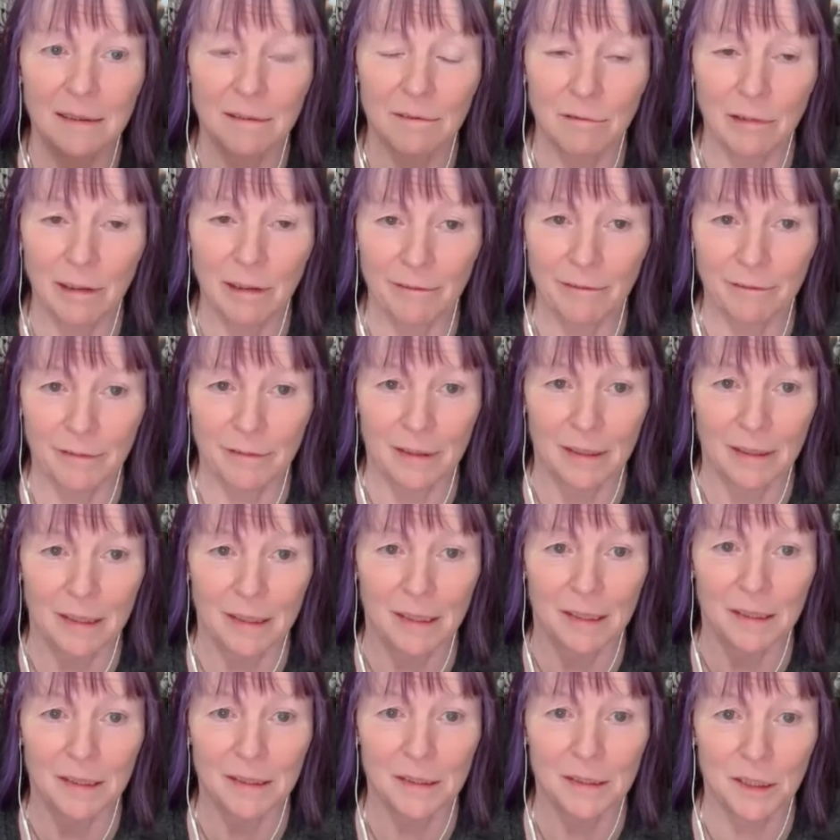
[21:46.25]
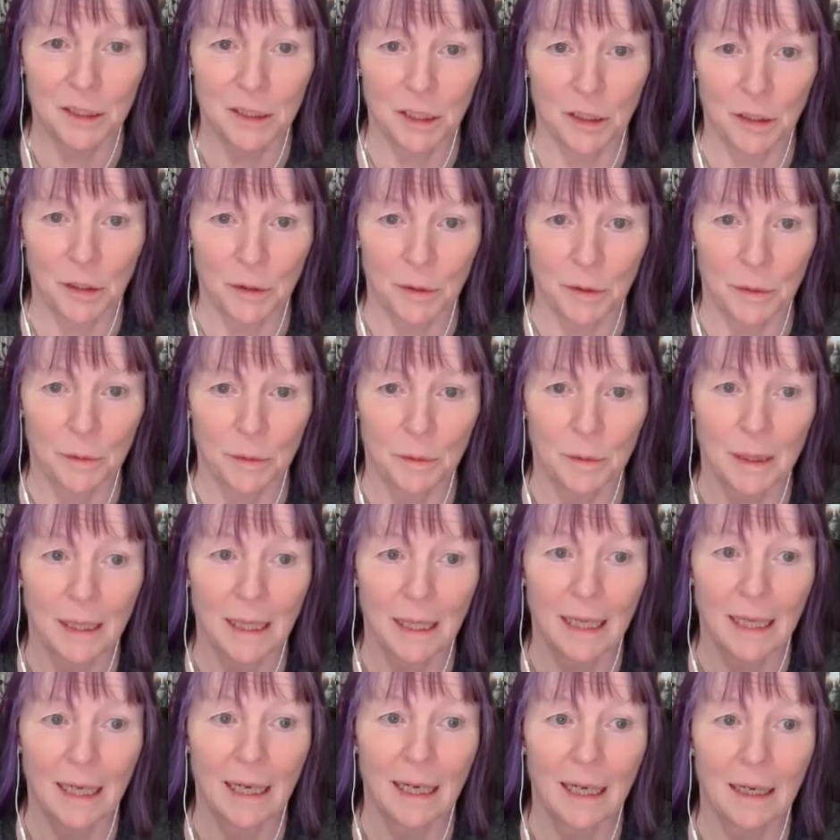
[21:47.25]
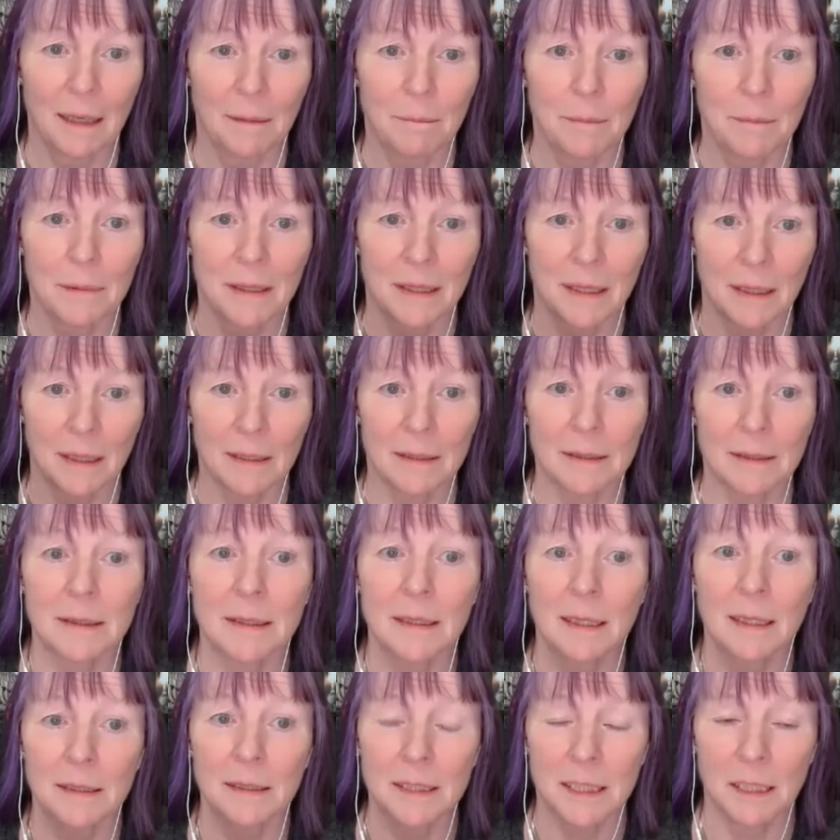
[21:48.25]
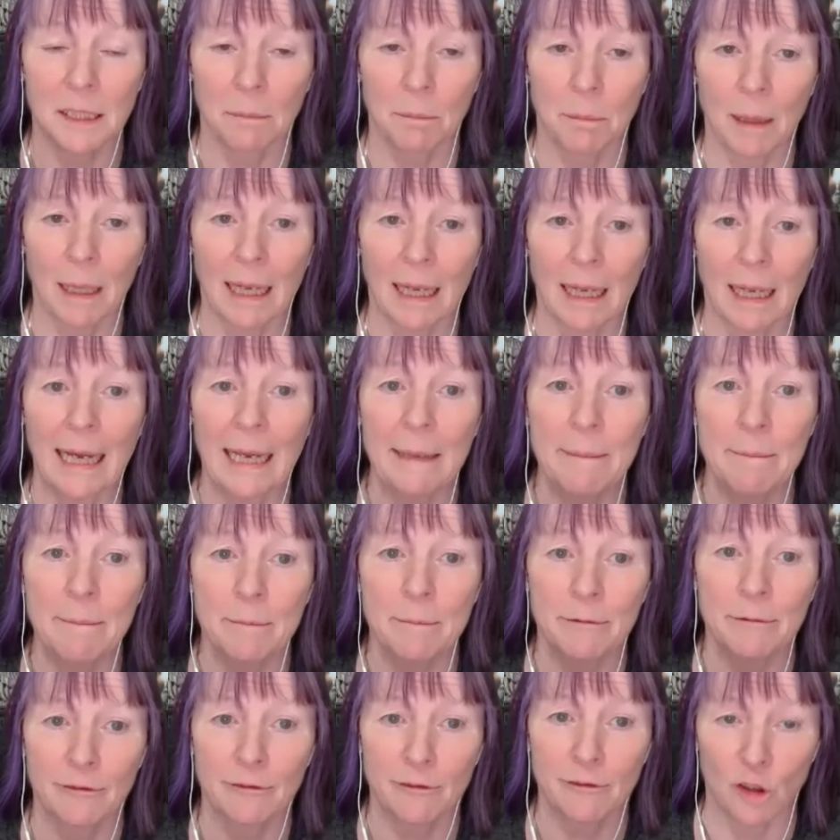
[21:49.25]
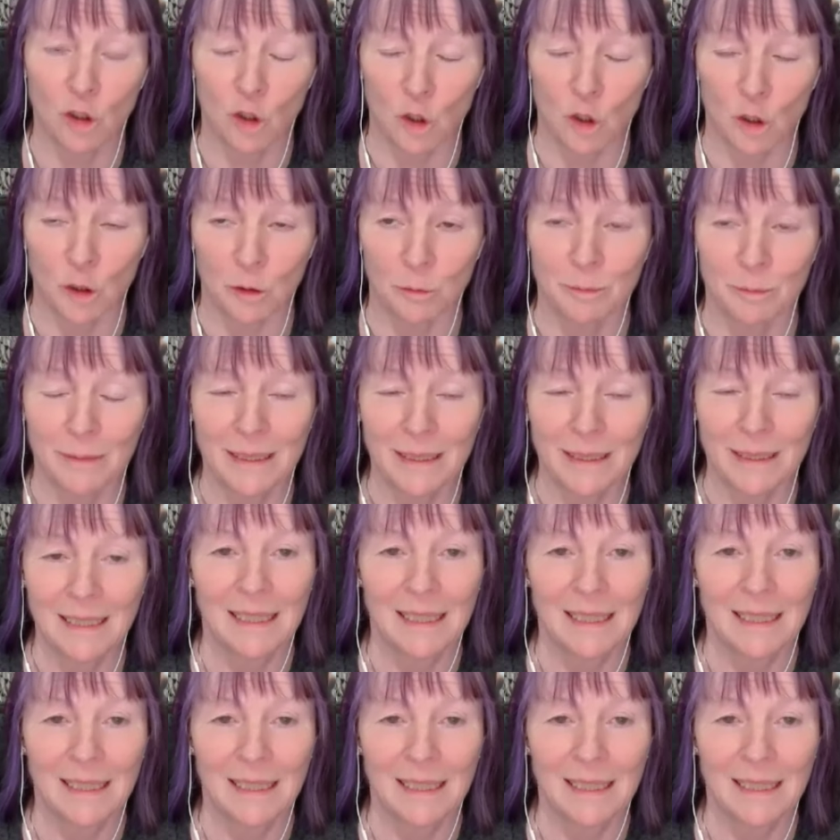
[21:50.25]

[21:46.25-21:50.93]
refer to the sublime form.